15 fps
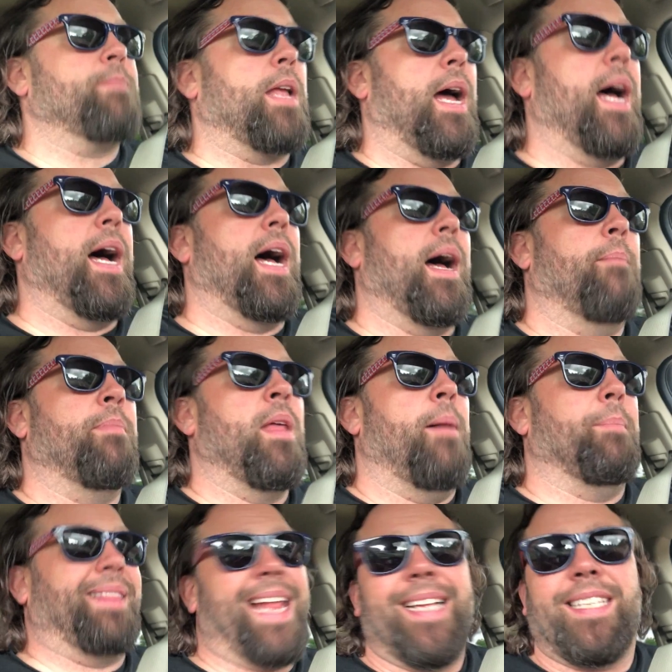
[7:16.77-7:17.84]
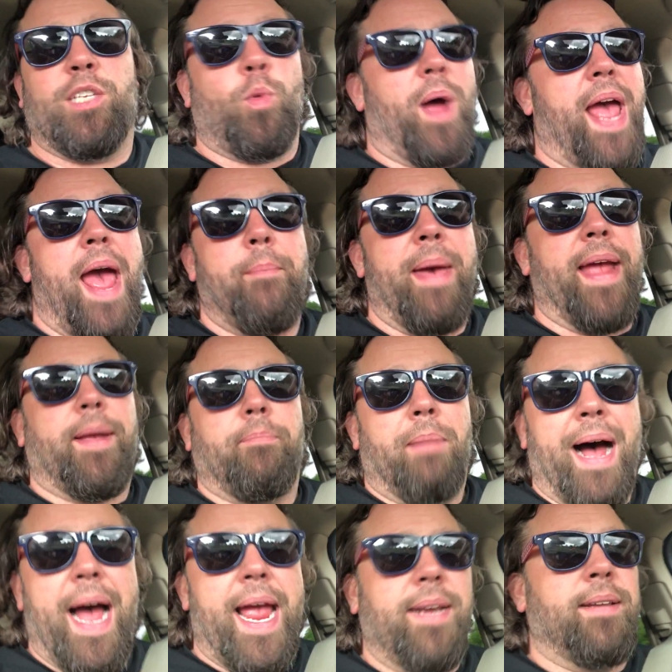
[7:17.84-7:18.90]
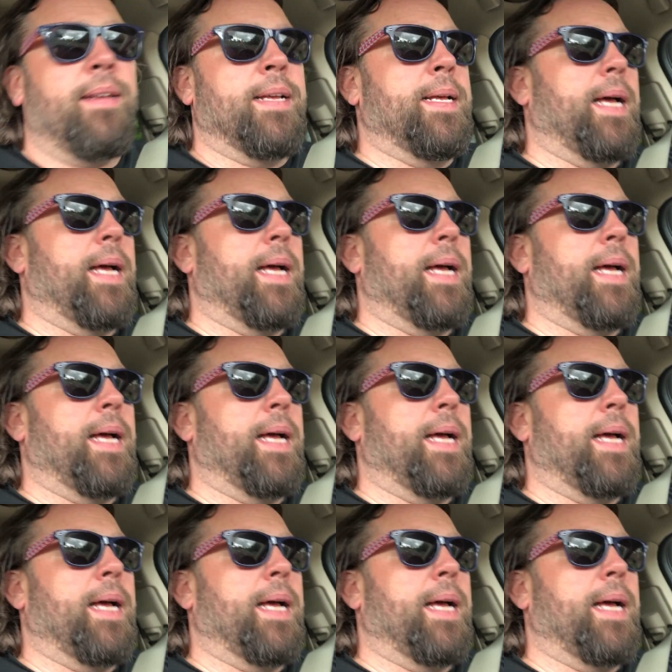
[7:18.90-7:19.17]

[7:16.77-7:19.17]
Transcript: But that's the way I make mine.